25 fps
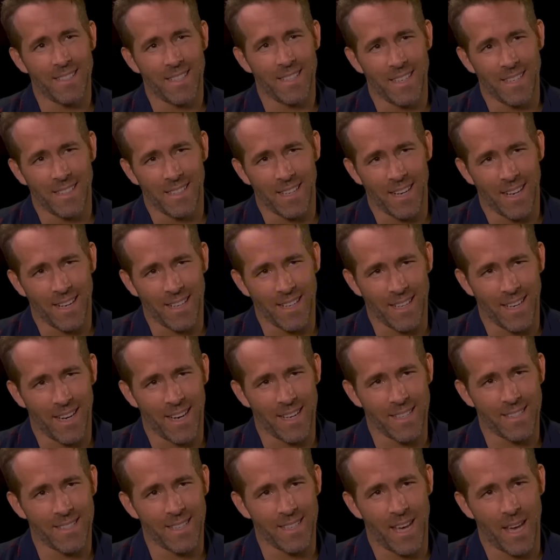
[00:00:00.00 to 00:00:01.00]
declared that,
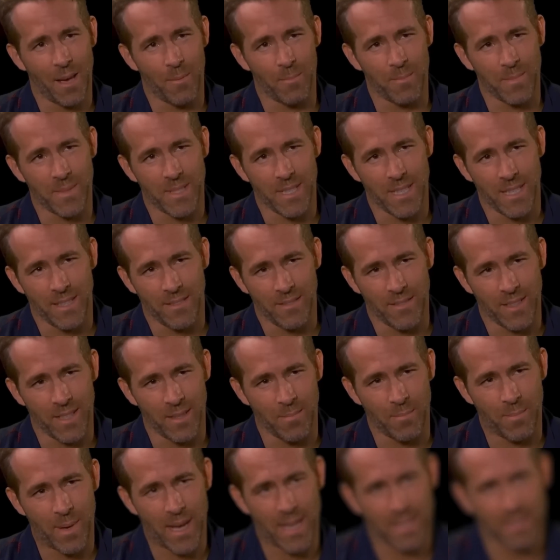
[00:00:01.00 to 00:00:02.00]
for the first
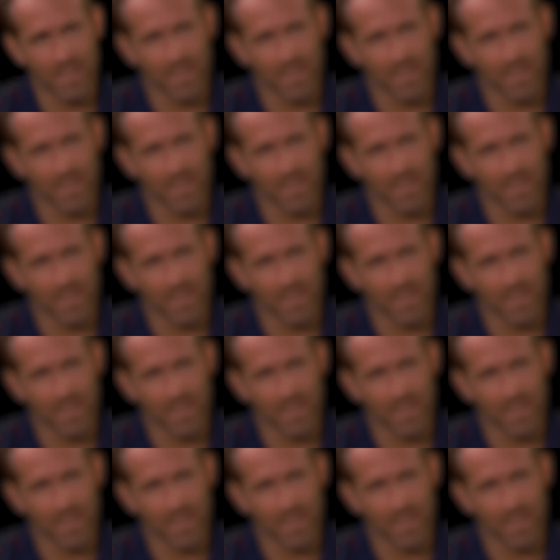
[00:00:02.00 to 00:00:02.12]
time,